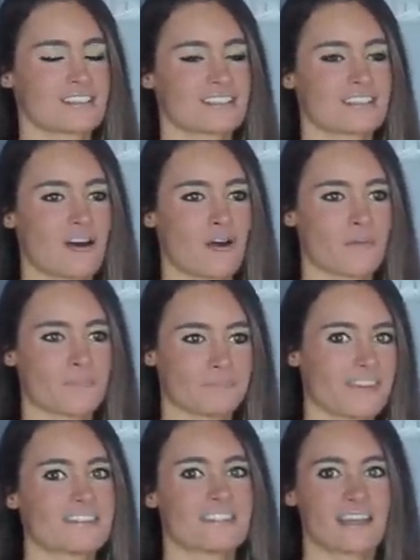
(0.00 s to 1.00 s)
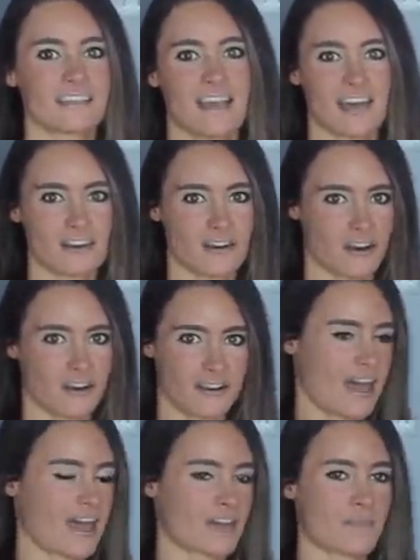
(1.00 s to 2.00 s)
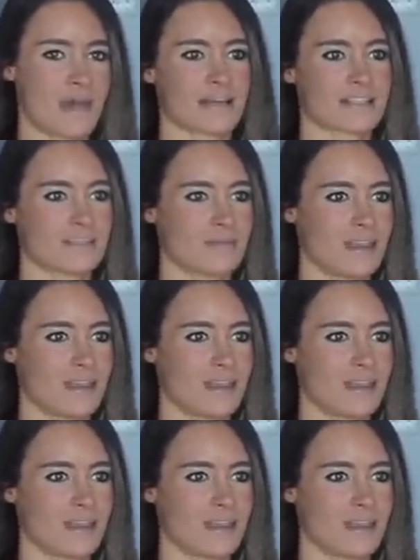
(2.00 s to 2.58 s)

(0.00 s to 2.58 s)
So the second editor had it back to